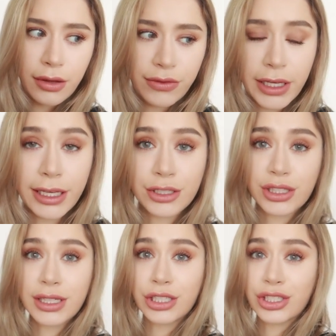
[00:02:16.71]

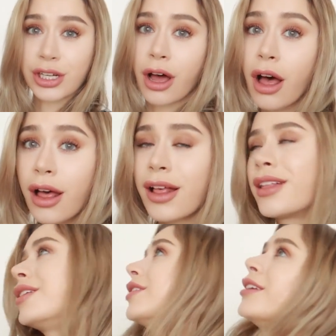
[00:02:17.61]
Vacation Edition
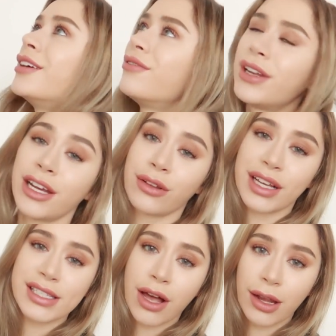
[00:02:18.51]
haul video
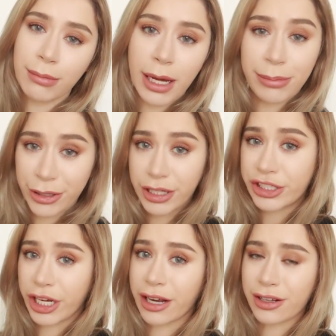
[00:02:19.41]
that's on my beauty
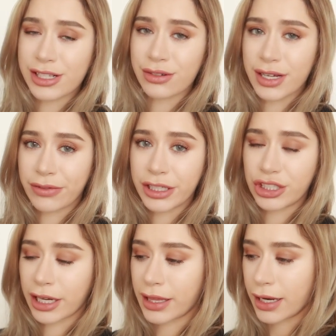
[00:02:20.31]
channel, so definitely
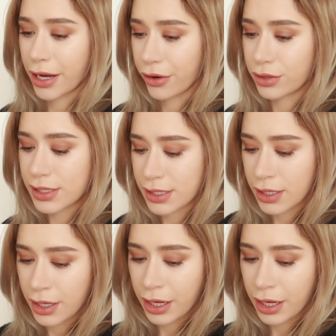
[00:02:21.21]
check that out.